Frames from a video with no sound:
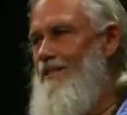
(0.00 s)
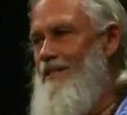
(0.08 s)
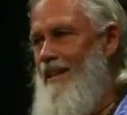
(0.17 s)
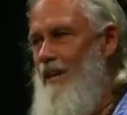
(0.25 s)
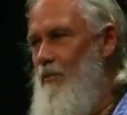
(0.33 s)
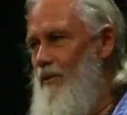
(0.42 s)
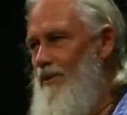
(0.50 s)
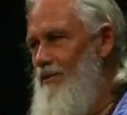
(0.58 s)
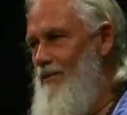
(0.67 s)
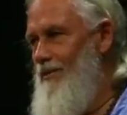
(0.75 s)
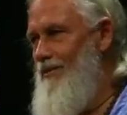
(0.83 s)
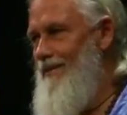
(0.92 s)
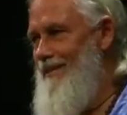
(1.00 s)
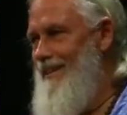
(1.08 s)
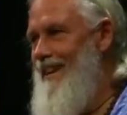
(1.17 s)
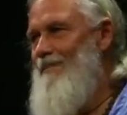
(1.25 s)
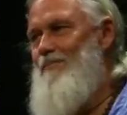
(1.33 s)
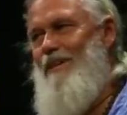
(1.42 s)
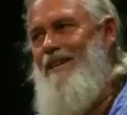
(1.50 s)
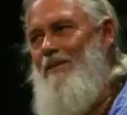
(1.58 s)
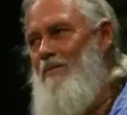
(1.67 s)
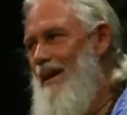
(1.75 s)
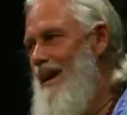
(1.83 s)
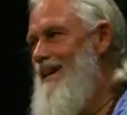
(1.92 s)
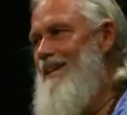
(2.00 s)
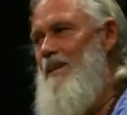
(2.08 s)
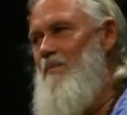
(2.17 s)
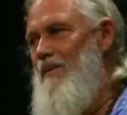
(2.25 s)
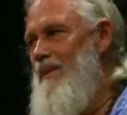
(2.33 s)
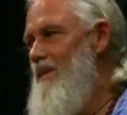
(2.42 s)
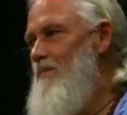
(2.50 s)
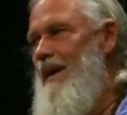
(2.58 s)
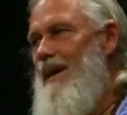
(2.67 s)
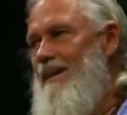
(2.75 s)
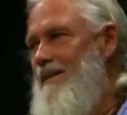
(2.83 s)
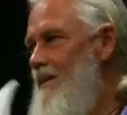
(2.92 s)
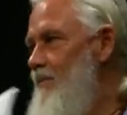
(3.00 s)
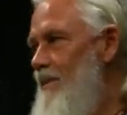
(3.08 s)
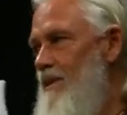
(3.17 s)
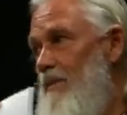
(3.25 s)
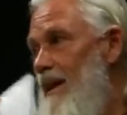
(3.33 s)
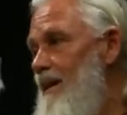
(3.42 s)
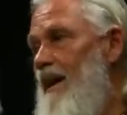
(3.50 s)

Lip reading: stay with you. And they bring you back, and they bring you back, and they bring you back.